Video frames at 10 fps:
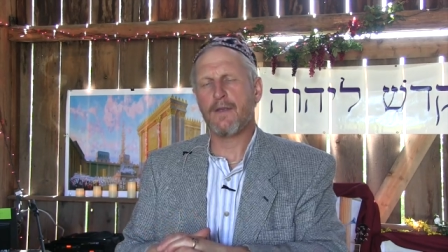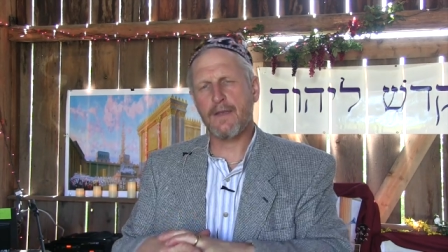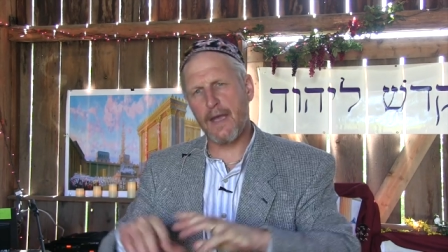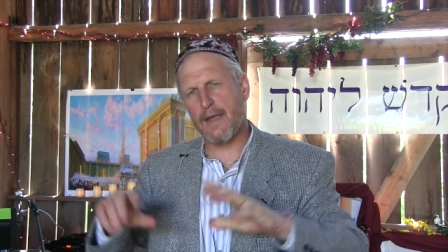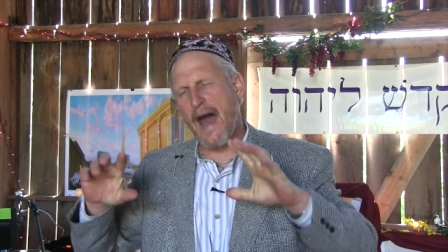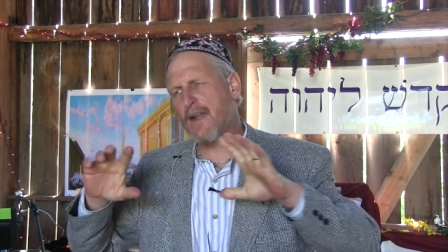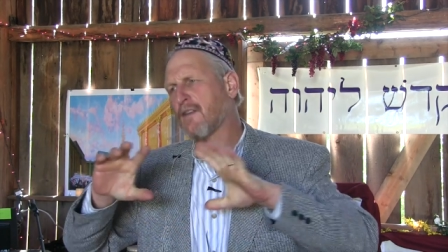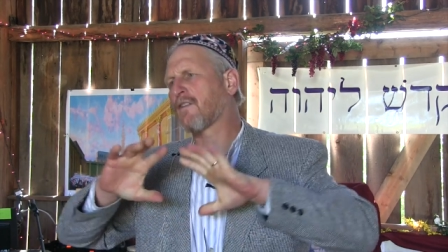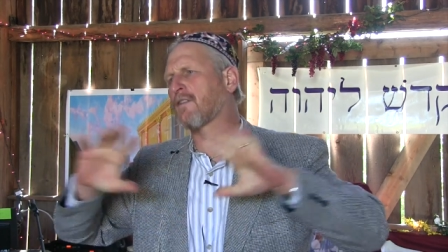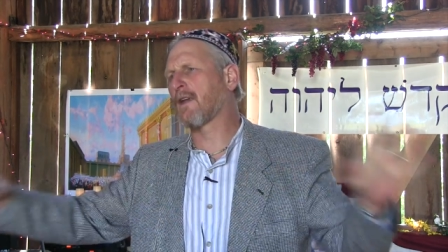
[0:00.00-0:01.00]
get out
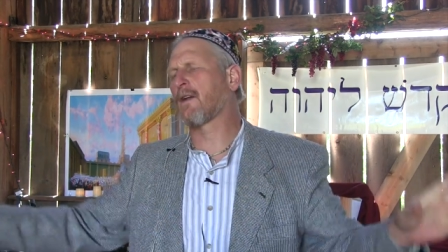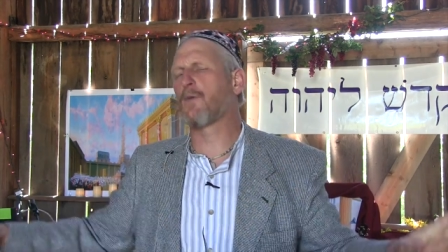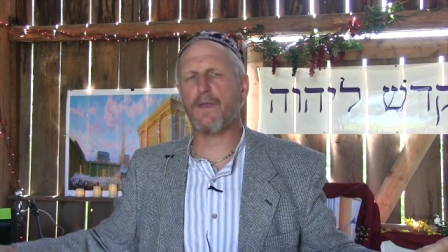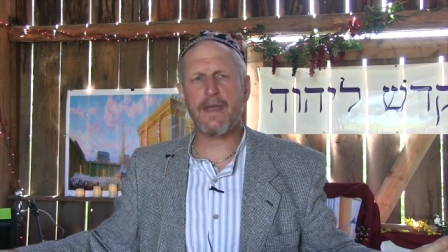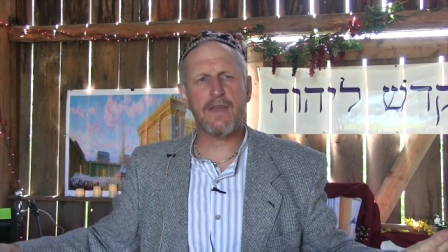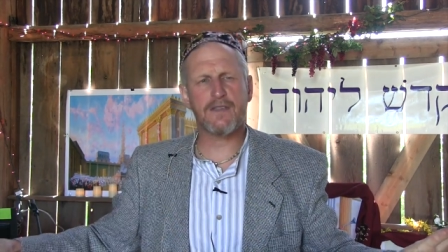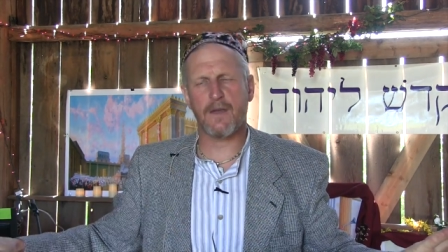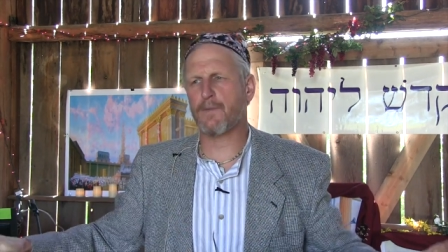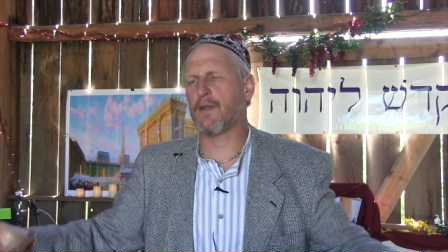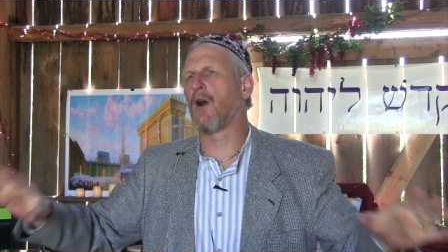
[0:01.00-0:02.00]
of sync with
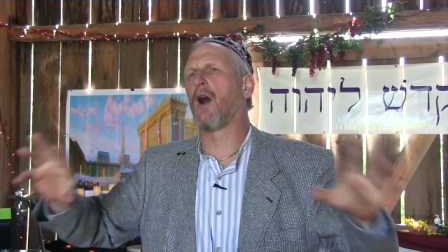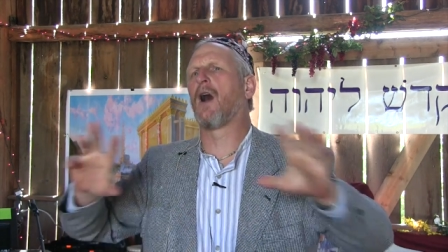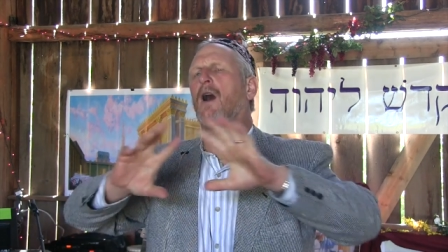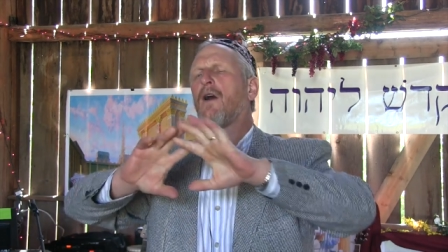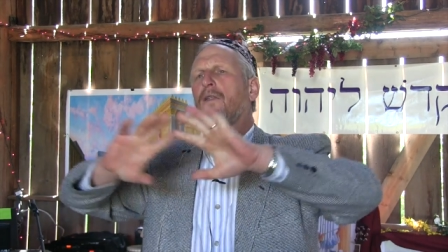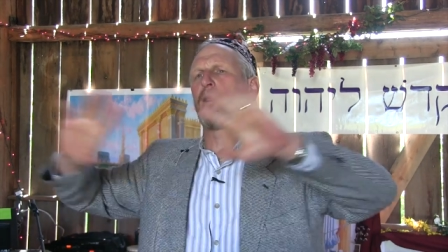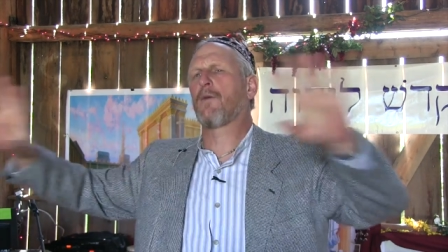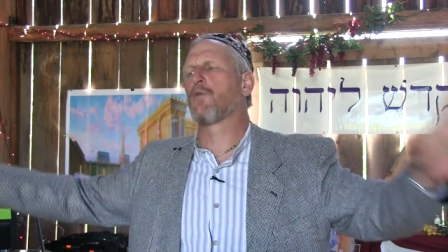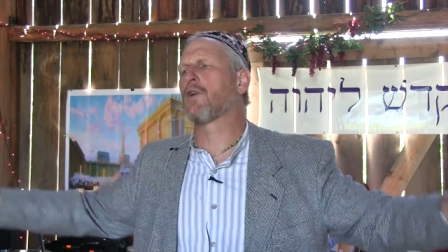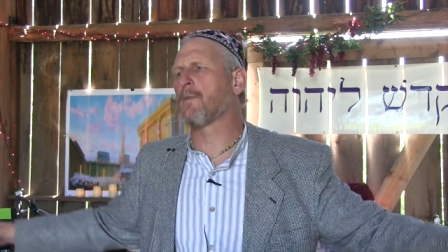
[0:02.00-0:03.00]
Egypt and all
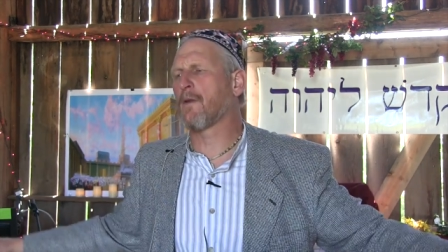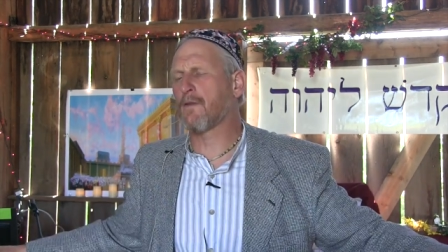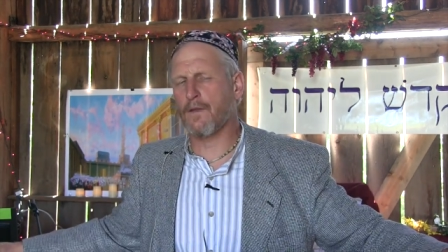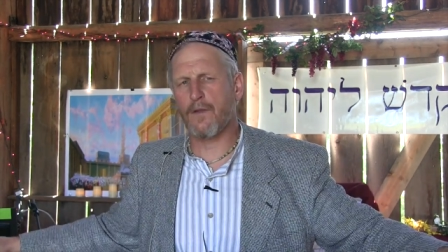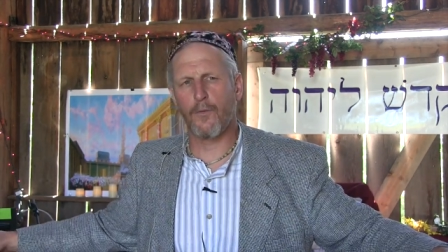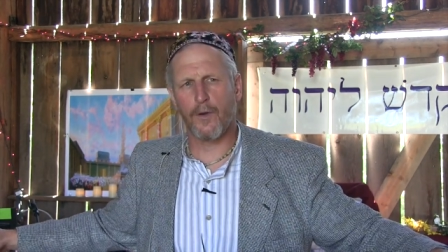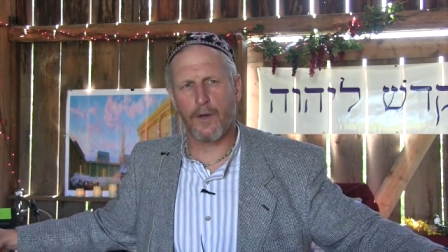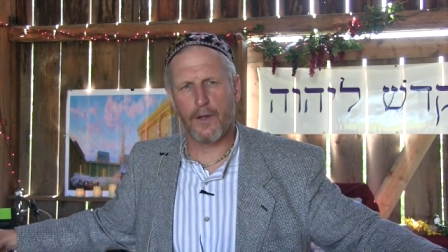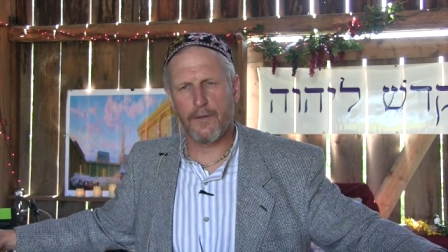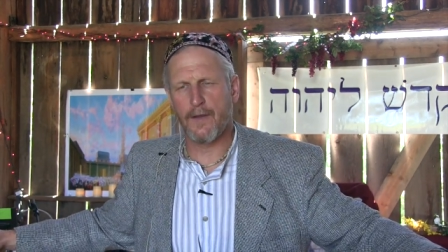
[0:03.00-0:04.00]
the rudiments of the
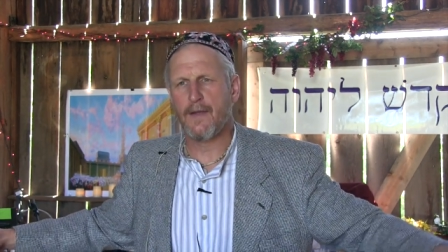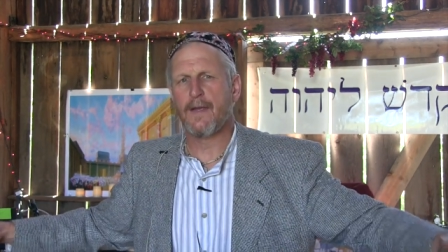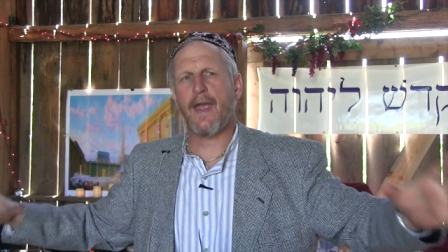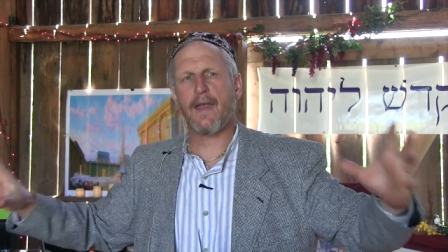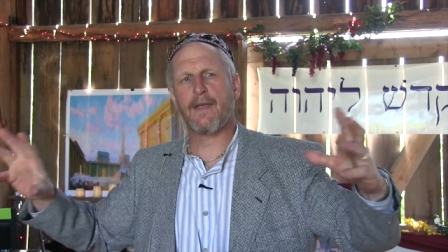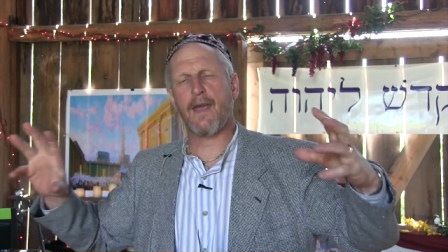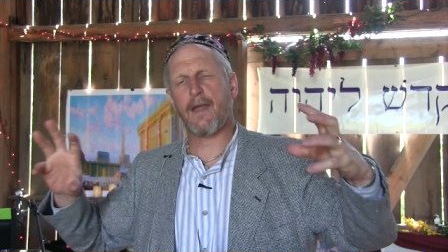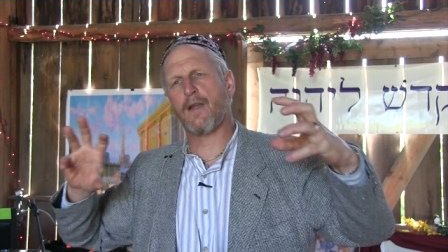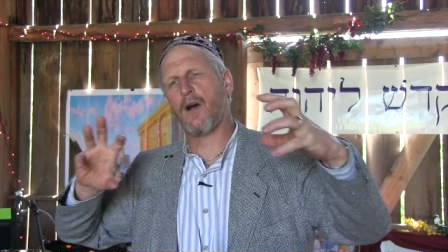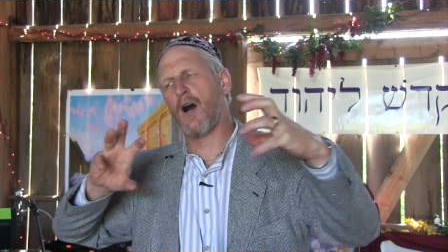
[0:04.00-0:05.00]
world, and
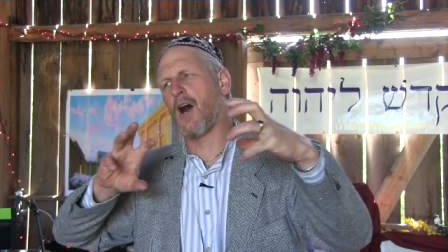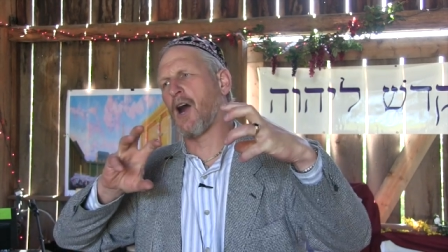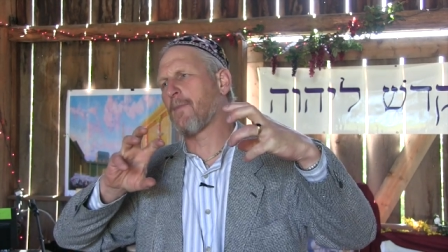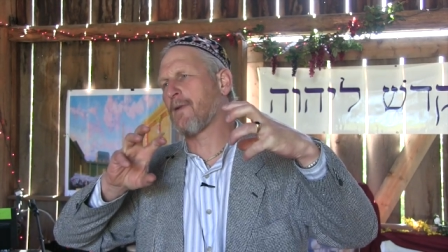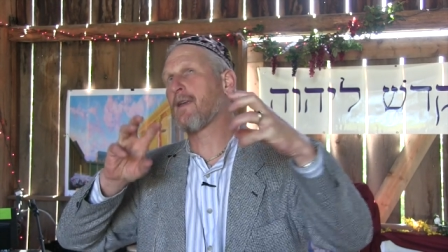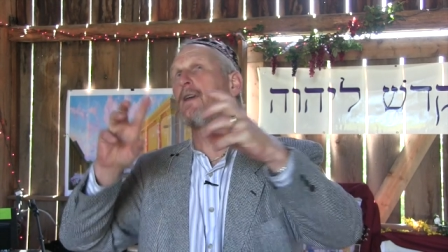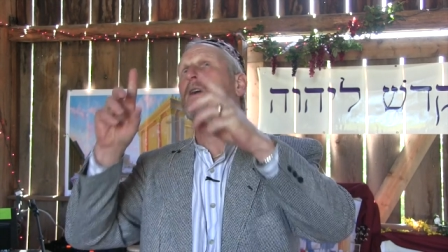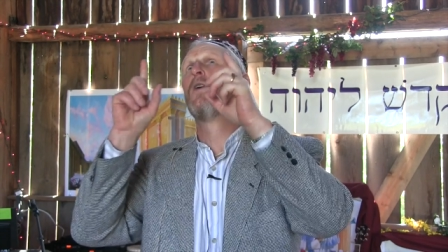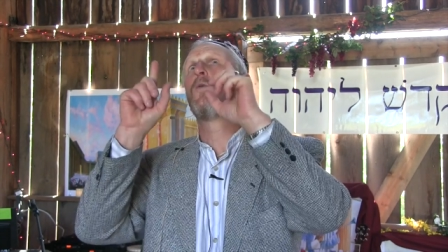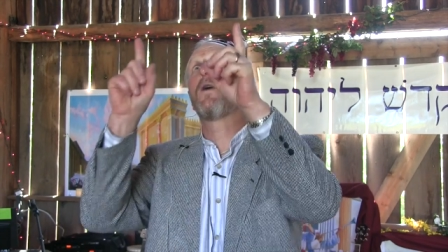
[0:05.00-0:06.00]
get in harmony
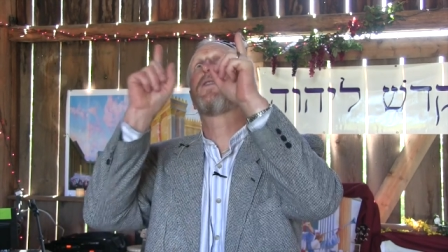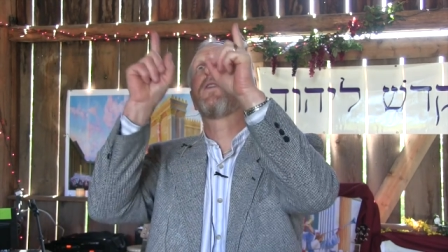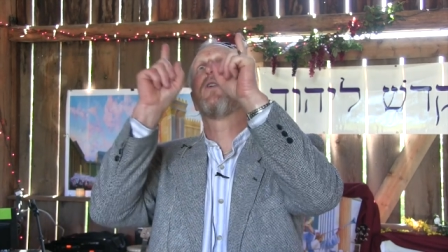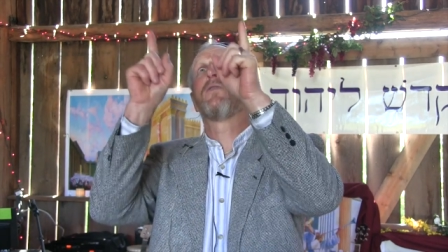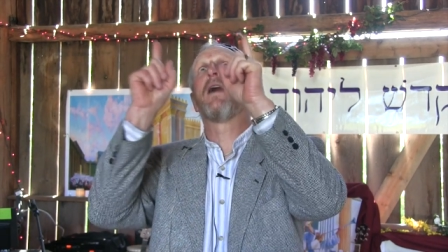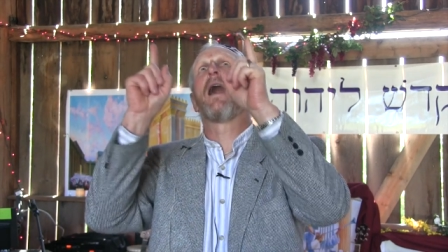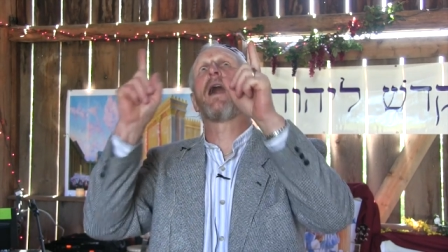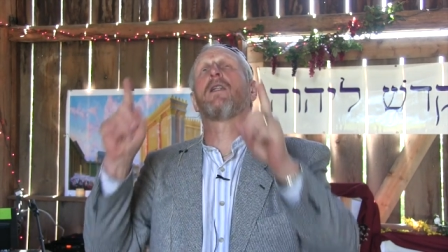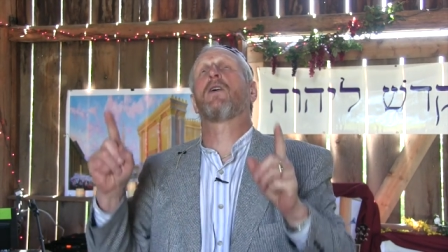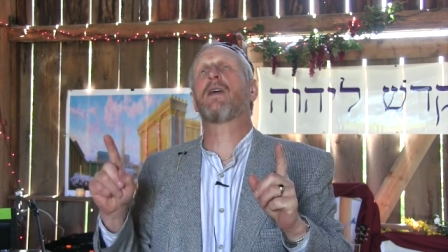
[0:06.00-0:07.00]
with Yehovah
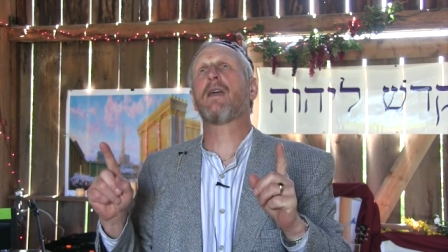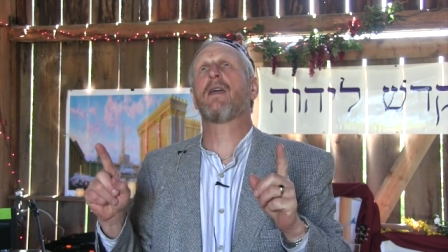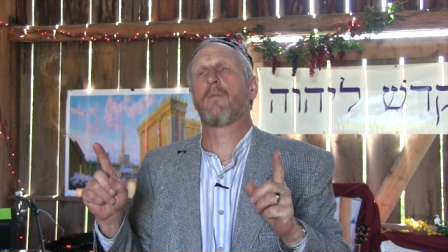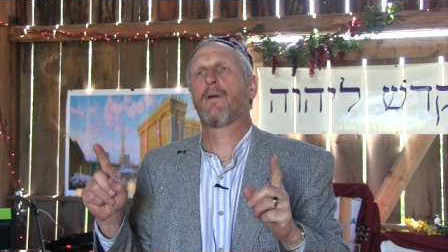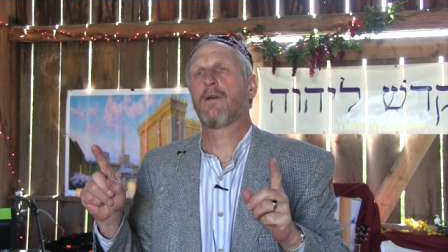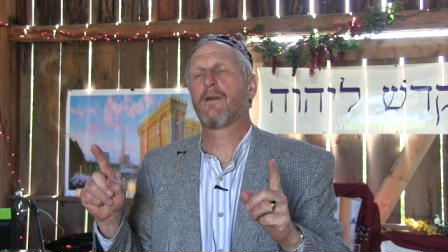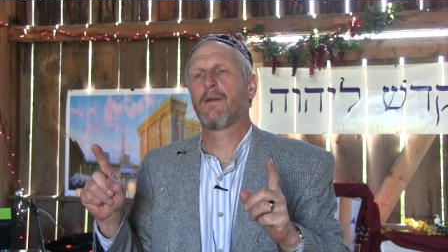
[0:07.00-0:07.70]
Elohim,